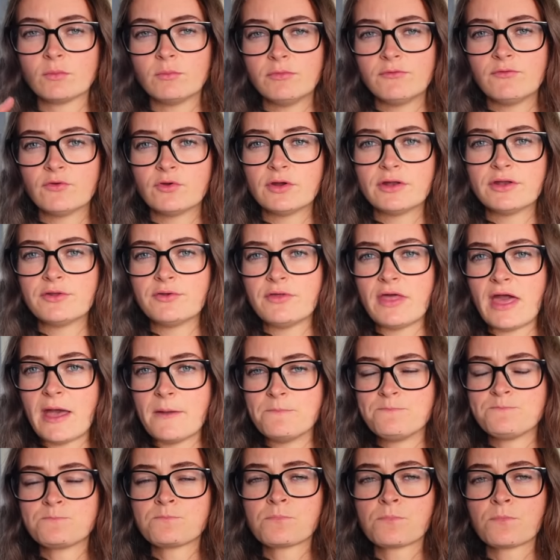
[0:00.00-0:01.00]
Before I do
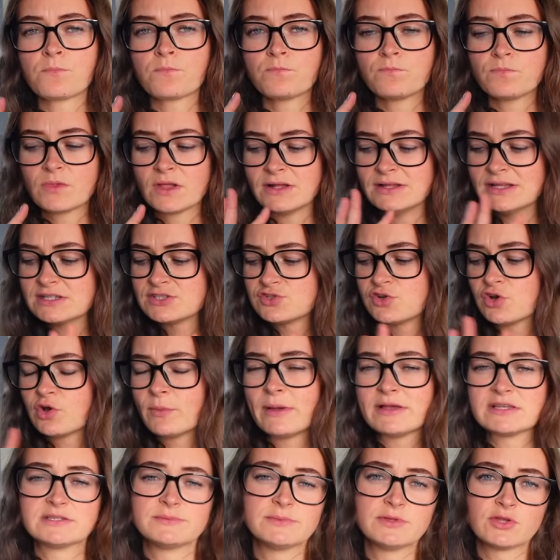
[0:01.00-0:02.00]
that, let's talk
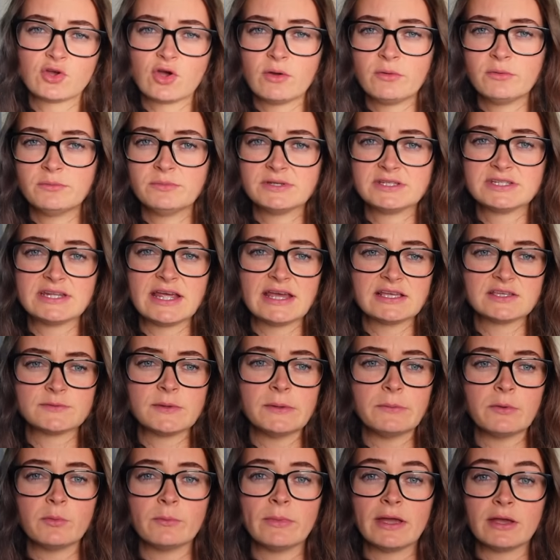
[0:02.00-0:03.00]
about some of the common mistakes
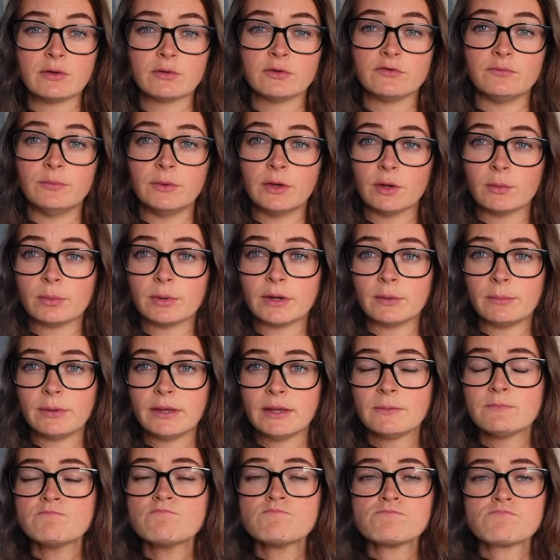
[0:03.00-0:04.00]
people make with meal
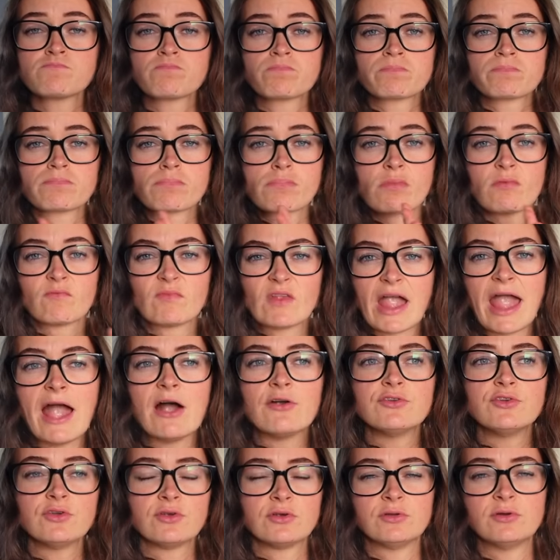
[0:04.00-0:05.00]
prepping and
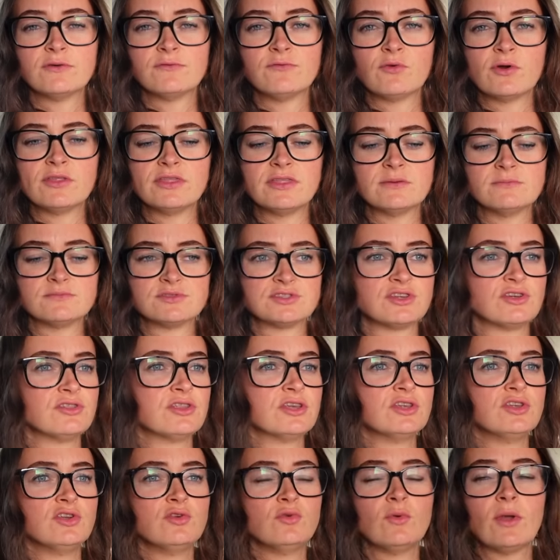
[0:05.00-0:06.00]
how you can avoid them so
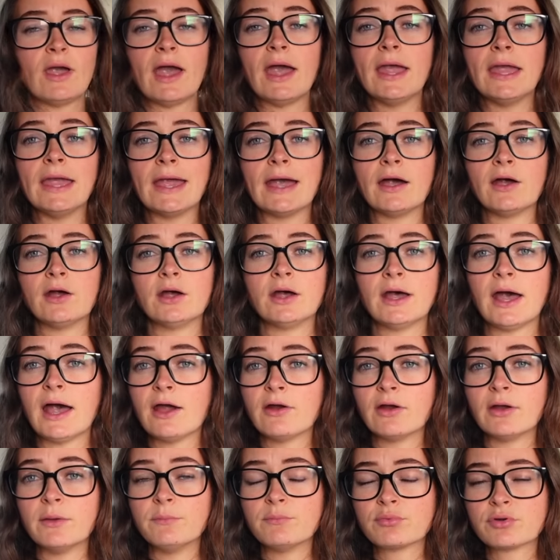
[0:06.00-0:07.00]
that you
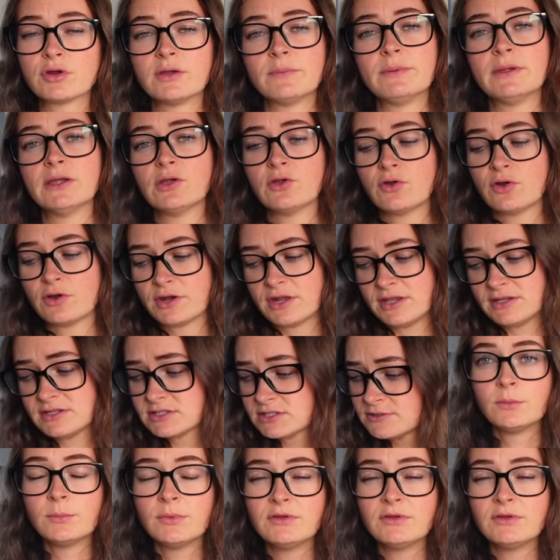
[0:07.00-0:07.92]
are a prepping goddess.